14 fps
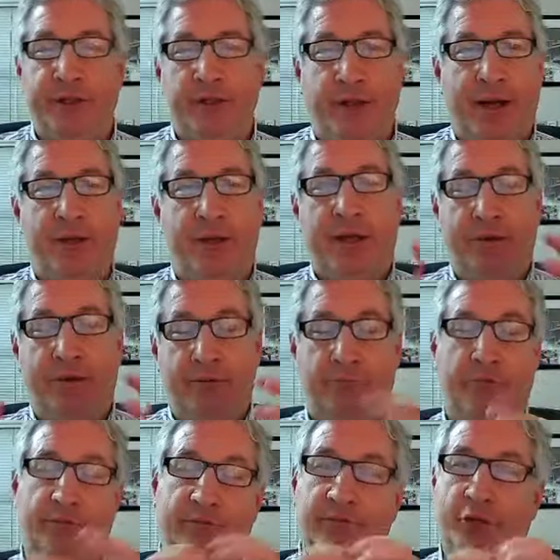so how you get
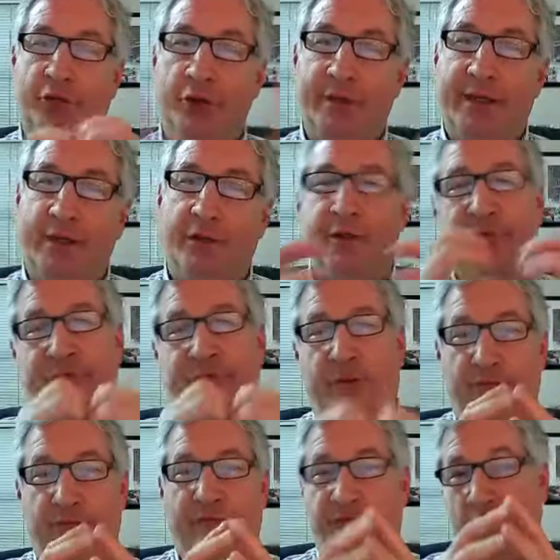two cells
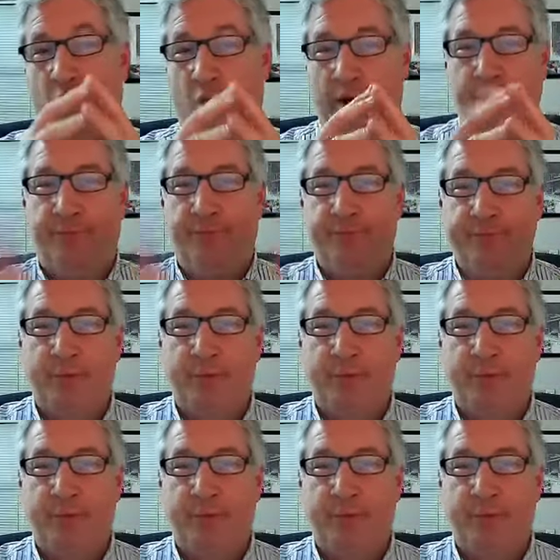from one.